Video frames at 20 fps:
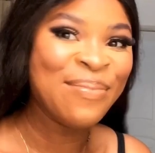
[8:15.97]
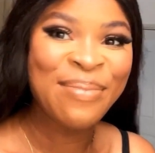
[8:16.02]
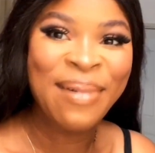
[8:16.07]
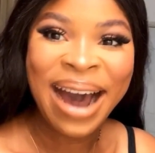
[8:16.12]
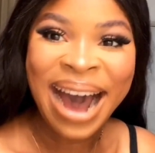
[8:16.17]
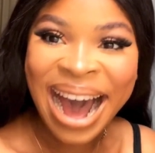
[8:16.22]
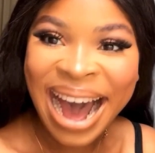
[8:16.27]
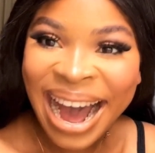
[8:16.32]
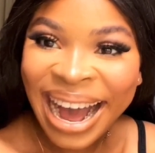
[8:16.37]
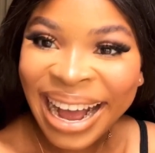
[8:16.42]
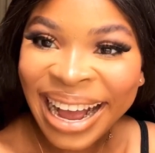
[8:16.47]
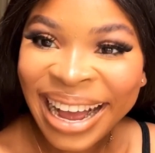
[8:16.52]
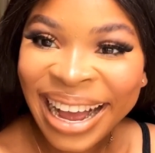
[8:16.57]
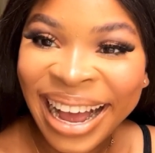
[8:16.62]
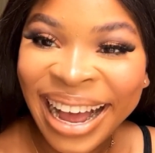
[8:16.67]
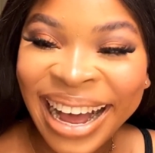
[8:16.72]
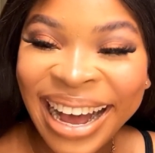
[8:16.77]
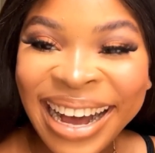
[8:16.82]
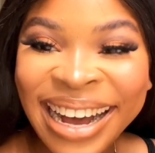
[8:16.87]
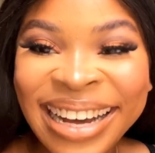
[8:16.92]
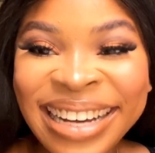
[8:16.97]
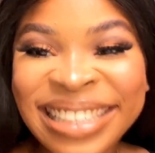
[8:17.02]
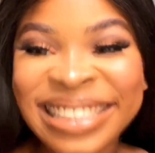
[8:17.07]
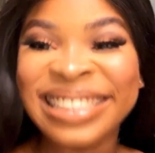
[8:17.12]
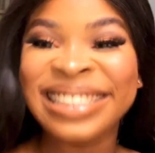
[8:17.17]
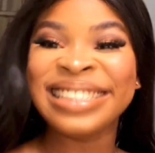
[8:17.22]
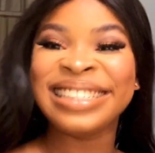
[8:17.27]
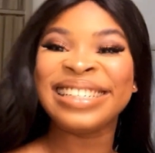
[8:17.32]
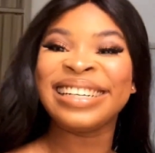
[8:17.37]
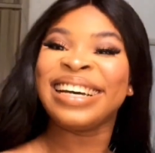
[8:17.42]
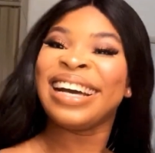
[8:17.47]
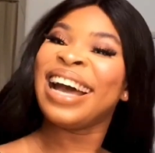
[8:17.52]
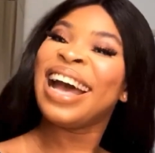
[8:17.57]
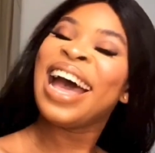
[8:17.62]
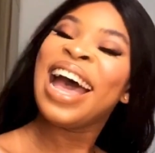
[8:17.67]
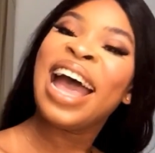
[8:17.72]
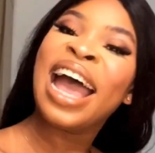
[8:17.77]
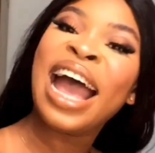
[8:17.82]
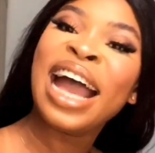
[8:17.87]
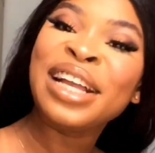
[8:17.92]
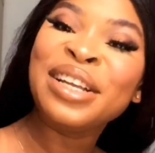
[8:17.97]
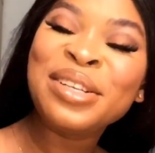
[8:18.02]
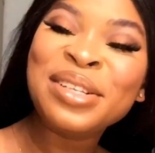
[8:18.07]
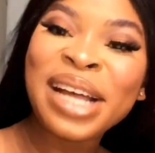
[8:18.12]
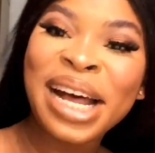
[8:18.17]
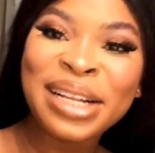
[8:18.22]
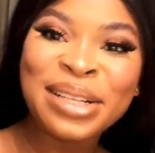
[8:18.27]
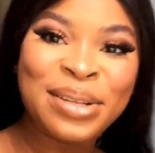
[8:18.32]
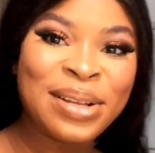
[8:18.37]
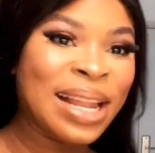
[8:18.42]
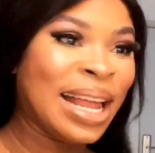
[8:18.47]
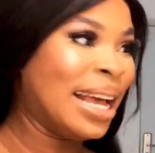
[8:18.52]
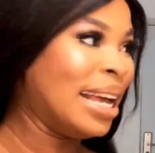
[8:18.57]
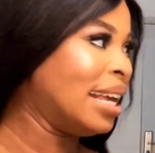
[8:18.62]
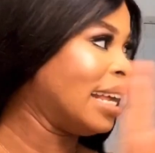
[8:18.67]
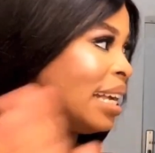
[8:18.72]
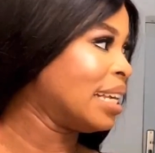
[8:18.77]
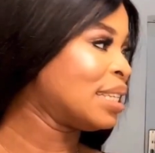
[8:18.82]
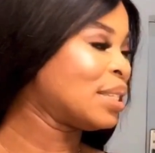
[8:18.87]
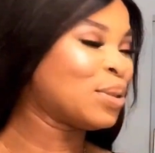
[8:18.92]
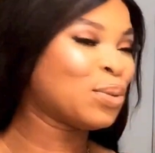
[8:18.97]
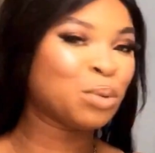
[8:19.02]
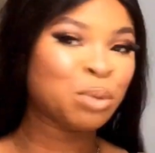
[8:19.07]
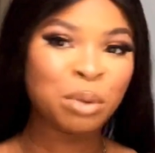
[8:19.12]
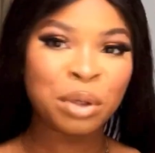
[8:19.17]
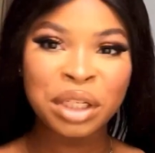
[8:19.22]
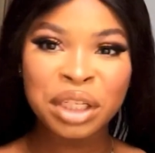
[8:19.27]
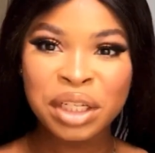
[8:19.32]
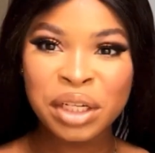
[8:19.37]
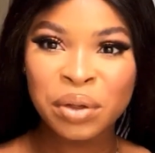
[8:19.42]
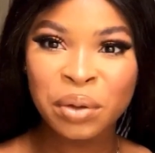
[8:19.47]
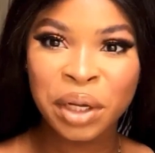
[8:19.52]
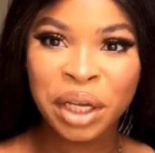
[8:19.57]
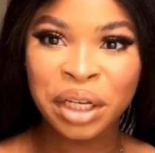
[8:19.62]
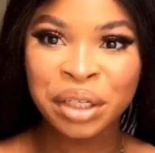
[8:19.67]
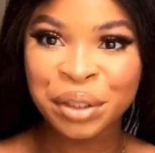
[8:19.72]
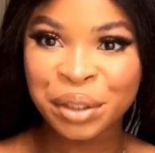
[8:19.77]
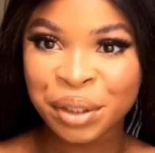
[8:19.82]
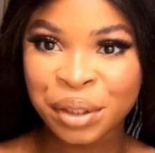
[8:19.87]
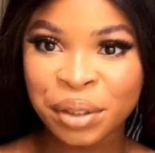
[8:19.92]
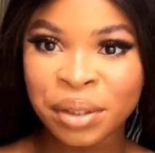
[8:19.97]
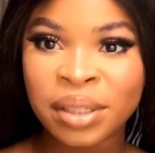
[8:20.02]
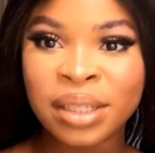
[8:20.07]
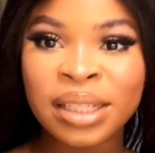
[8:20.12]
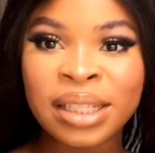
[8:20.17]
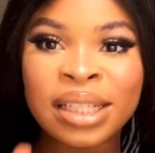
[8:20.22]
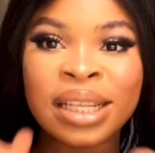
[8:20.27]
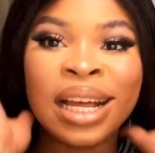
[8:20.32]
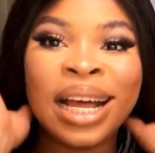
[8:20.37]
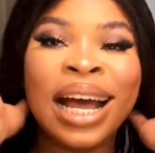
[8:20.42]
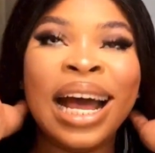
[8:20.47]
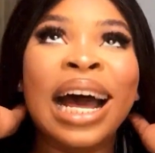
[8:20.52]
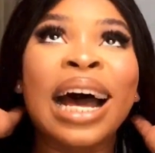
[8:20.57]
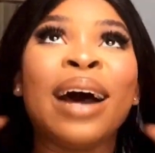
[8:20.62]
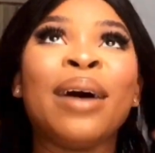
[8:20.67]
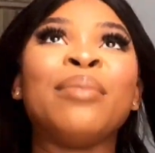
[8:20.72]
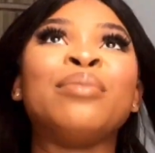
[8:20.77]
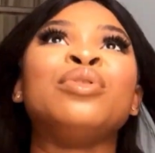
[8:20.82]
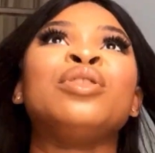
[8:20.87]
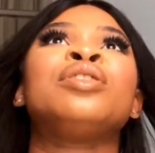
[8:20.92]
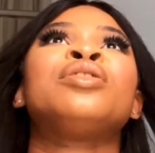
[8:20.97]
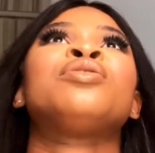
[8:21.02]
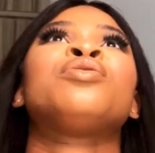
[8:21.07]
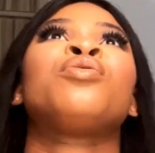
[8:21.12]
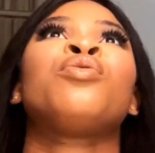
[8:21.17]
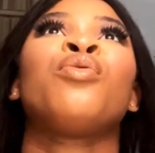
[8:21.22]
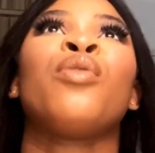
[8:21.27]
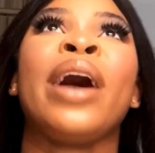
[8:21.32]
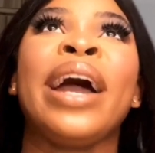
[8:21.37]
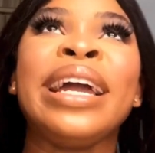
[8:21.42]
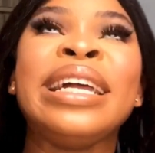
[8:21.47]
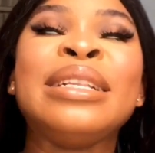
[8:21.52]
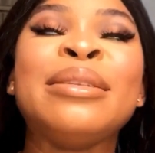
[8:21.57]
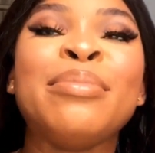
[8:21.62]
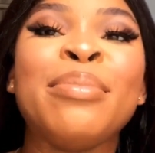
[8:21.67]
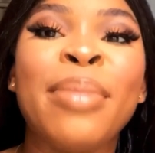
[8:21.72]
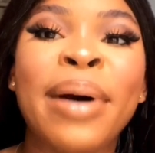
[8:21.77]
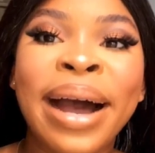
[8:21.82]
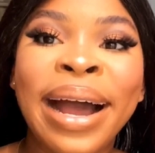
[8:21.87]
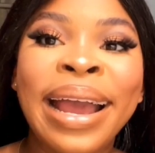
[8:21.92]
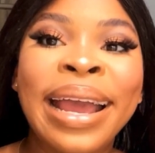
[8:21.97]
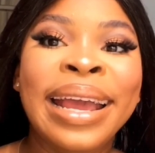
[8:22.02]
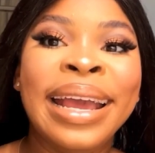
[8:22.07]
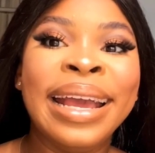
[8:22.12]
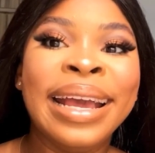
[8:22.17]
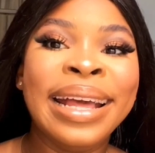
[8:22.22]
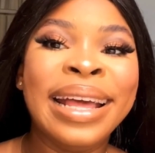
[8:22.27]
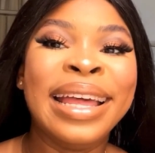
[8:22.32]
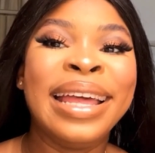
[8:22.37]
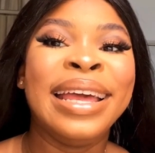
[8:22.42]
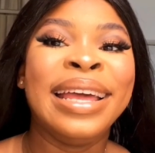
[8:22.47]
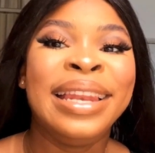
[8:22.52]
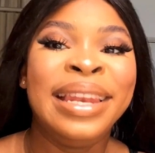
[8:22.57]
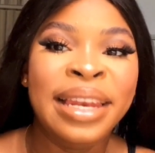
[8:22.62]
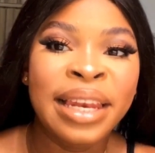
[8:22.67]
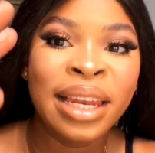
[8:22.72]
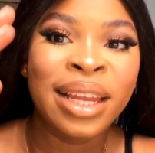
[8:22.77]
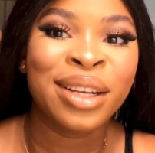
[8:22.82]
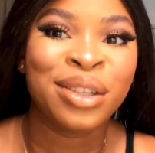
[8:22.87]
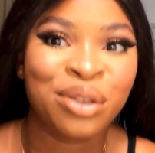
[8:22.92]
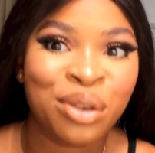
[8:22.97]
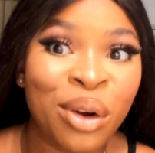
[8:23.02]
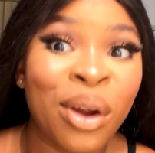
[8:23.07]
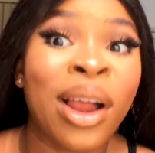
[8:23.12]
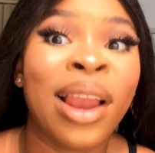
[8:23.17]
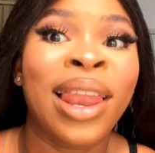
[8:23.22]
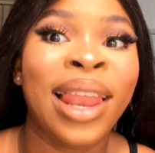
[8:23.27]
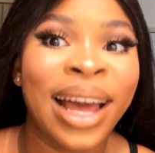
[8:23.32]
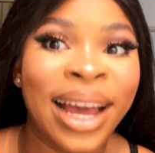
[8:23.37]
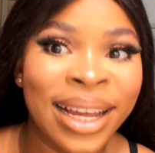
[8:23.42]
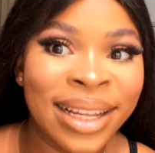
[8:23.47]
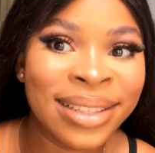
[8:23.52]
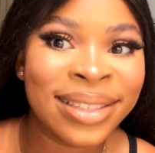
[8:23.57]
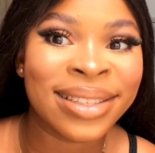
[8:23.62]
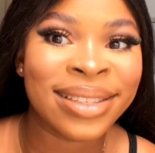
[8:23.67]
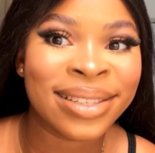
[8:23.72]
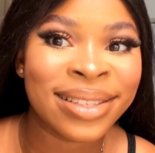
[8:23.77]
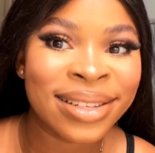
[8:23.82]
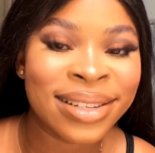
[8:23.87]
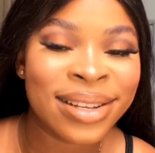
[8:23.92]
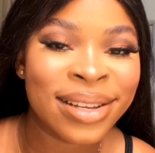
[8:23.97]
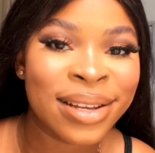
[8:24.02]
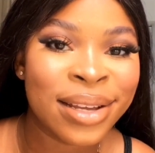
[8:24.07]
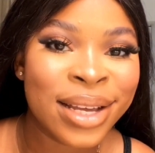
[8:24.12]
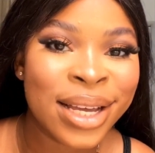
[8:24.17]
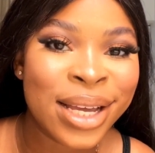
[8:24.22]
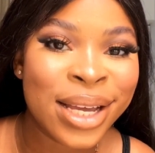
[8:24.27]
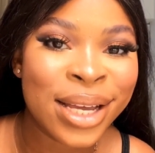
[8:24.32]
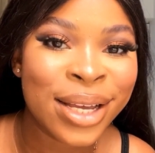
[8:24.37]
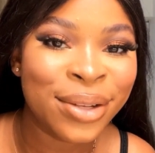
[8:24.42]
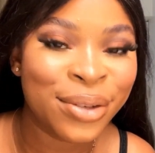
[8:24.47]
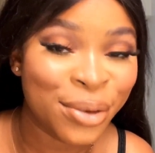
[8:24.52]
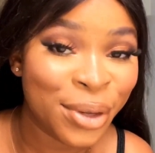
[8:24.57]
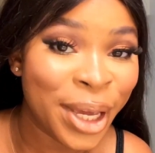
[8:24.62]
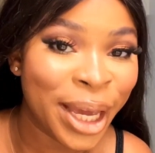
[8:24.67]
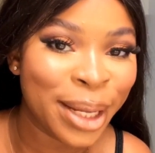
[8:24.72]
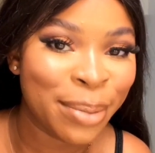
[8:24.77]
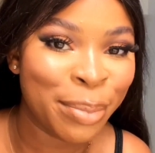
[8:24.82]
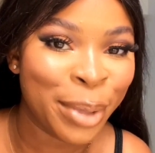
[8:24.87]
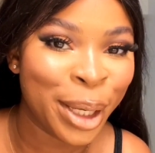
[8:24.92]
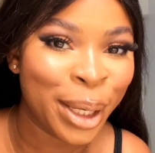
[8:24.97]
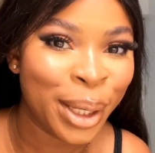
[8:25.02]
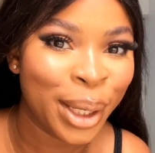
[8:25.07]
back, and I just had to like switch locations. I'm just right by natural lights. Do you get me?